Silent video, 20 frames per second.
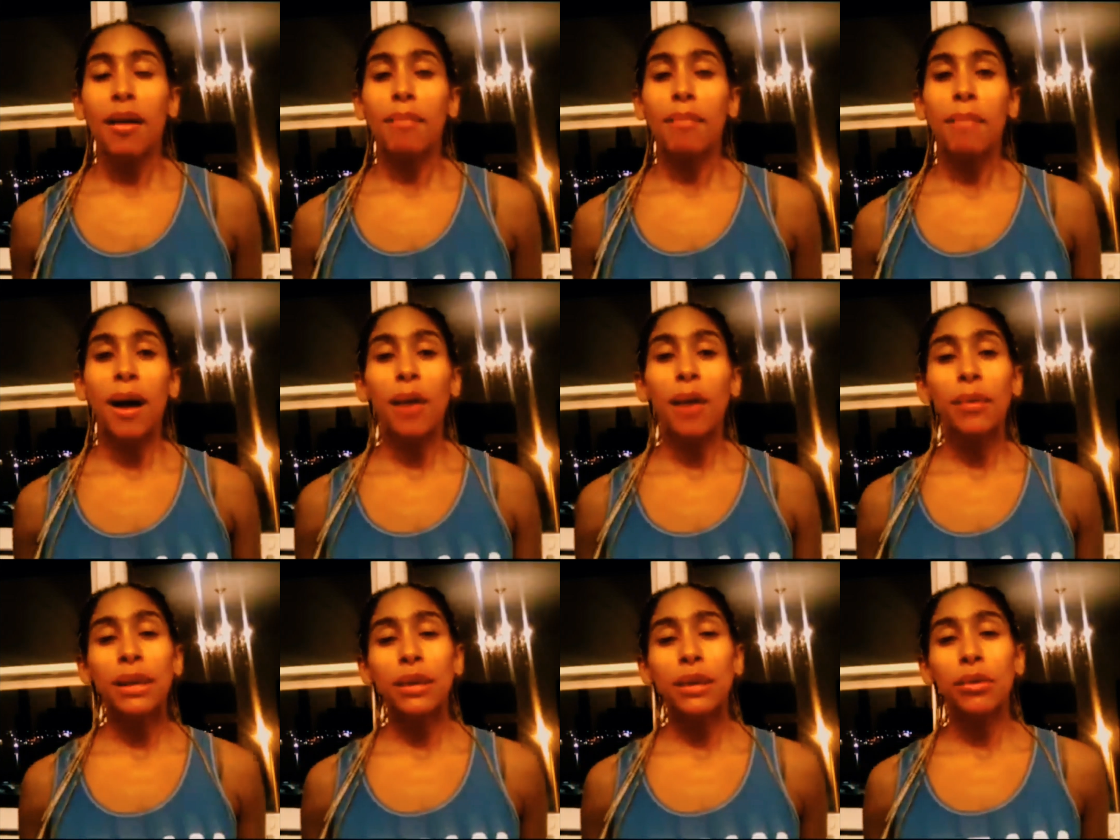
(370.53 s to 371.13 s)

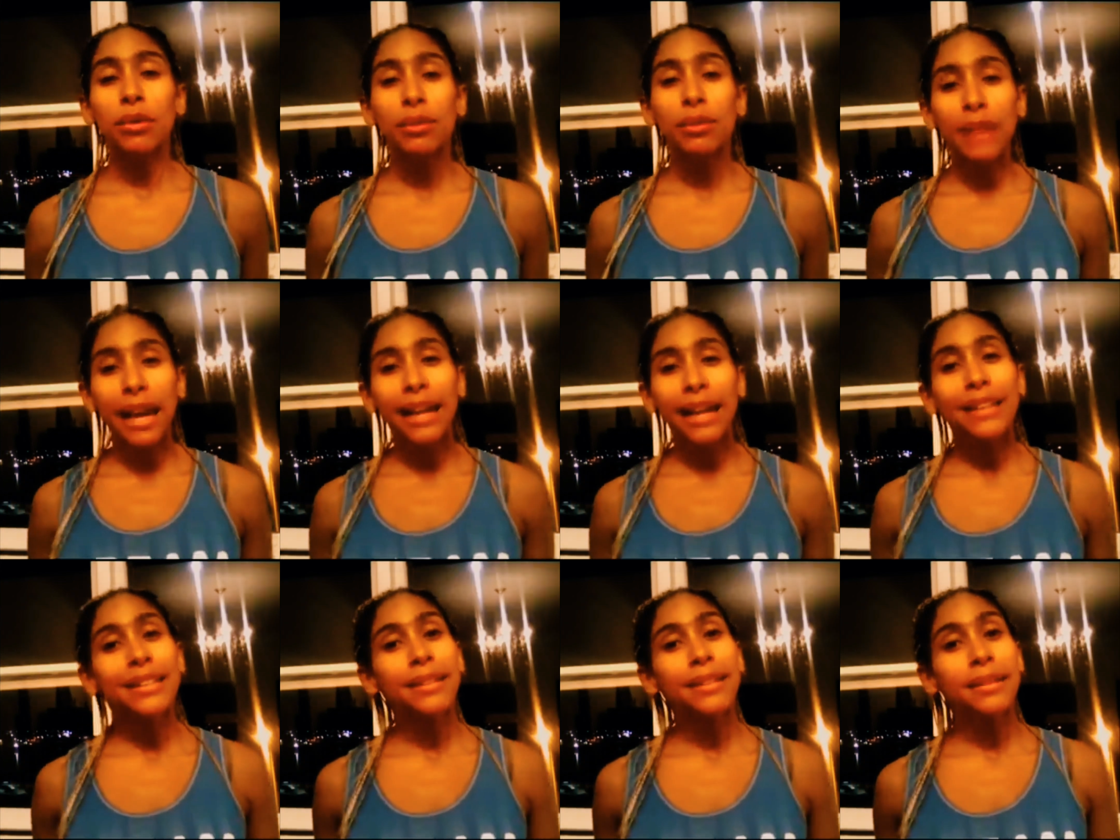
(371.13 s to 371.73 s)
But we all
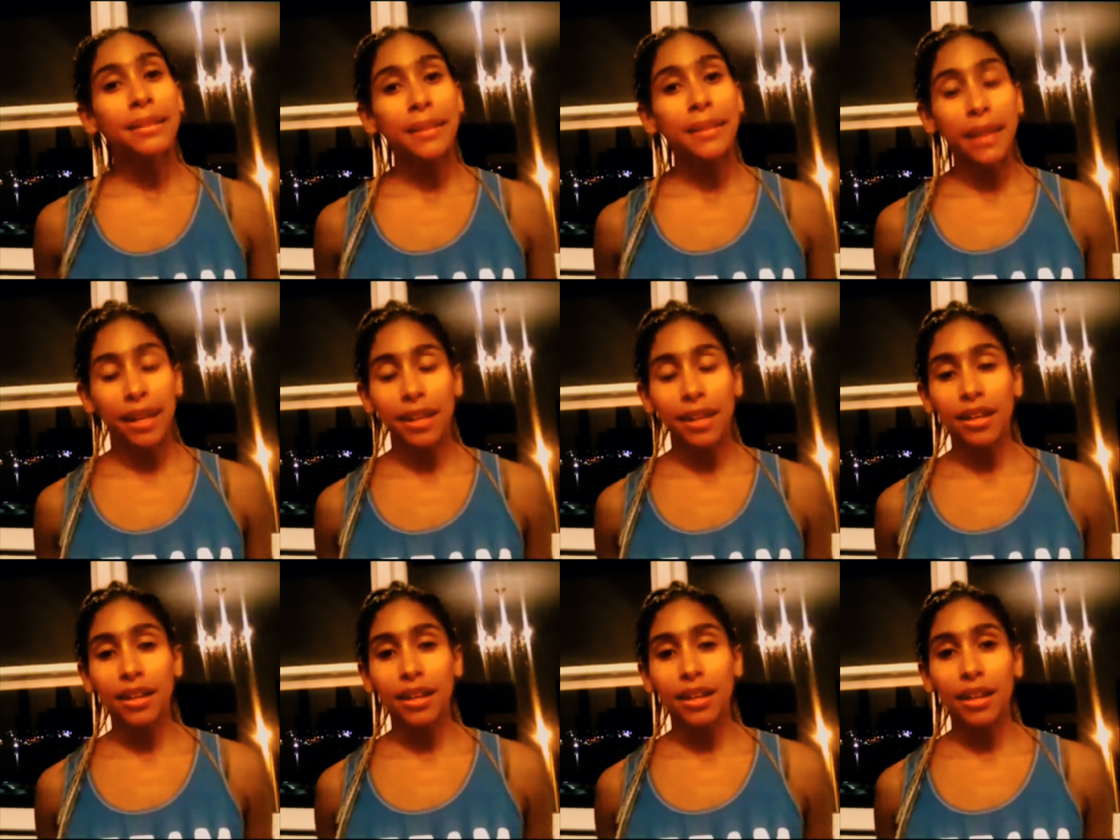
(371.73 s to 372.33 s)
like to
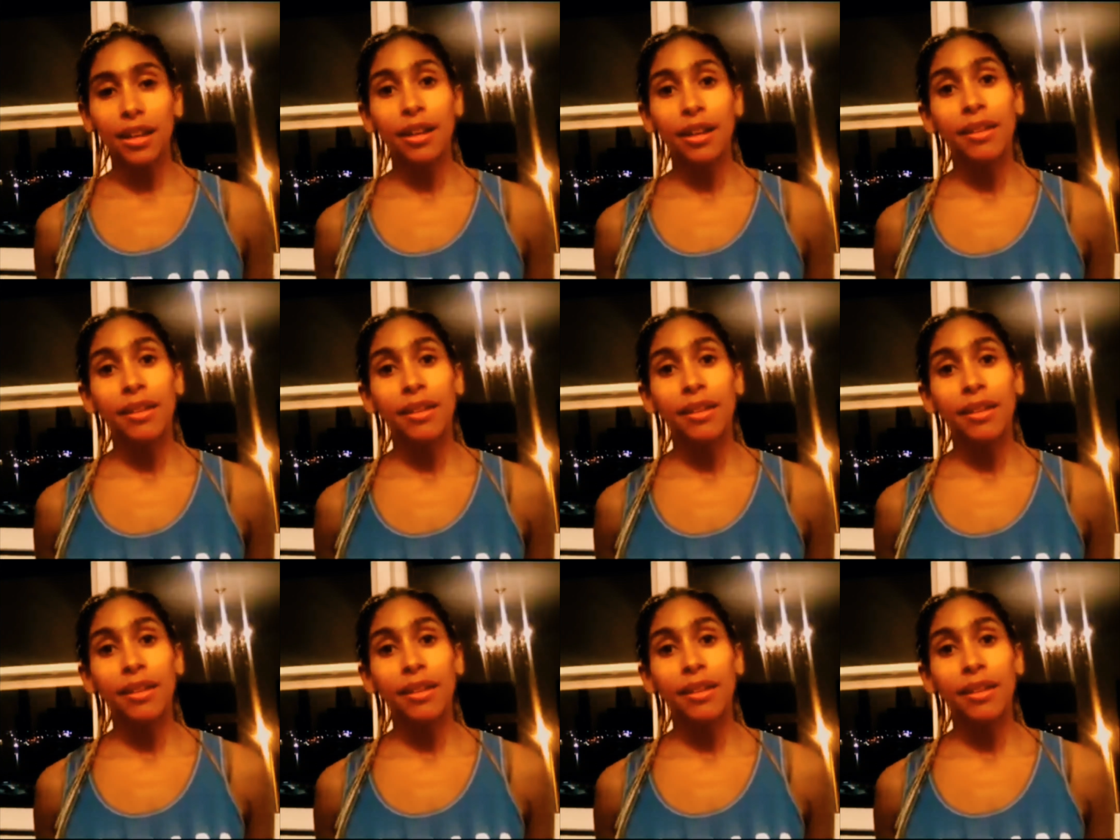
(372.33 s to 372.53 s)
think